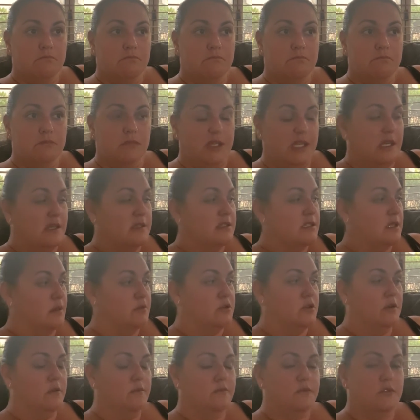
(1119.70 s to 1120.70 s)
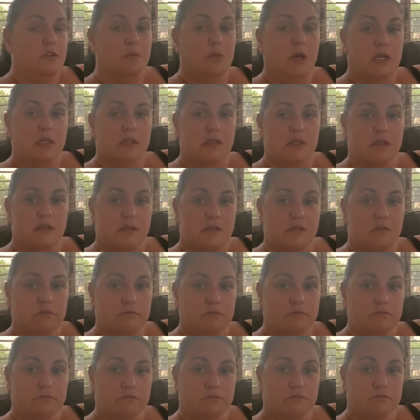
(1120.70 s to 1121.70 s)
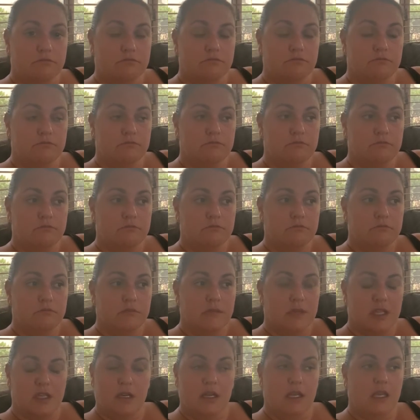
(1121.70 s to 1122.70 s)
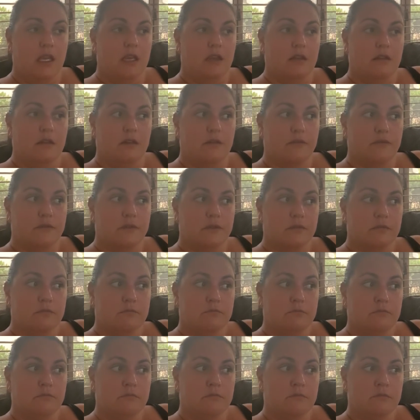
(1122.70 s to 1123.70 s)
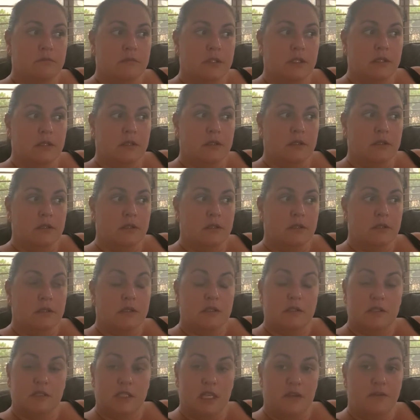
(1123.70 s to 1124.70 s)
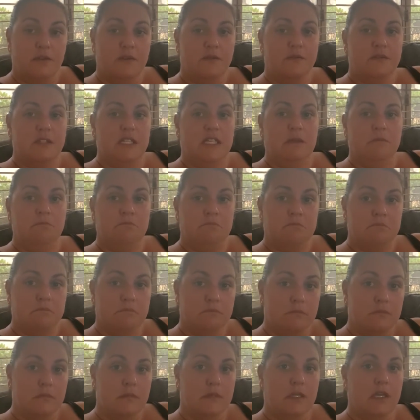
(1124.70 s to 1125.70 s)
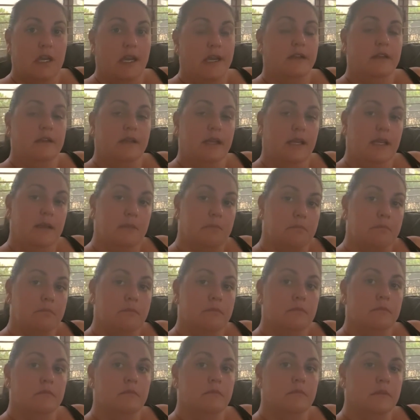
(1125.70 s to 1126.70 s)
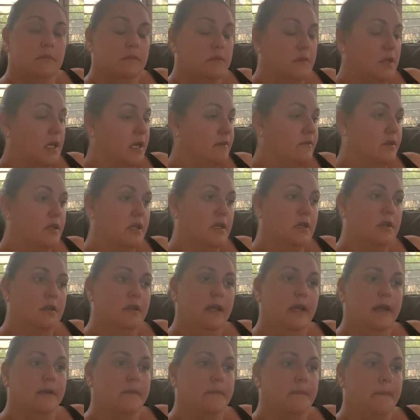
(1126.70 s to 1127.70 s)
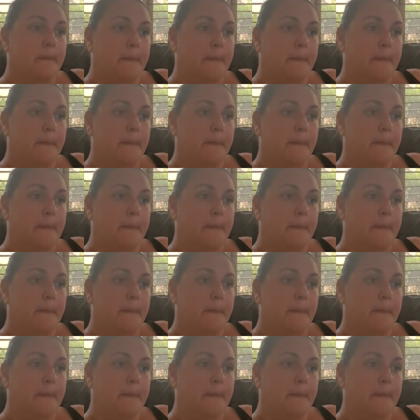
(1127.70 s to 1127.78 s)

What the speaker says: With the exception of 2 boxes that I can't lift. Day 15, kind of lame. Not even gonna lie.